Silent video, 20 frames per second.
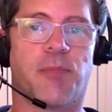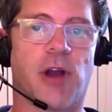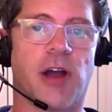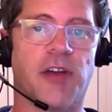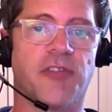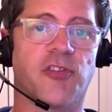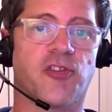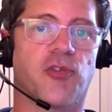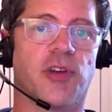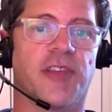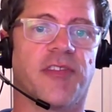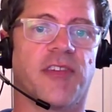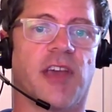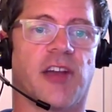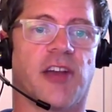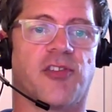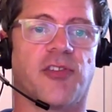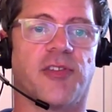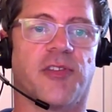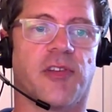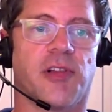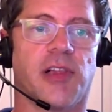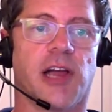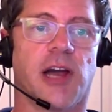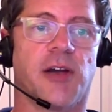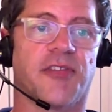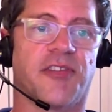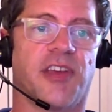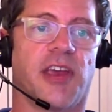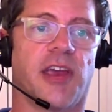Browser transactions
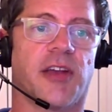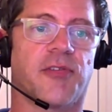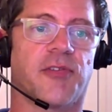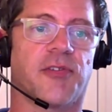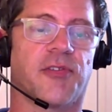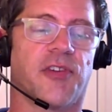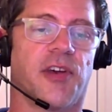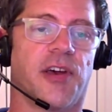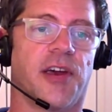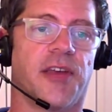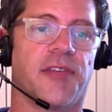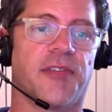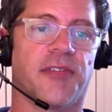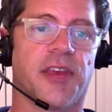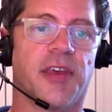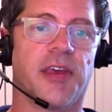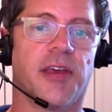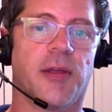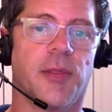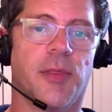allow us to exercise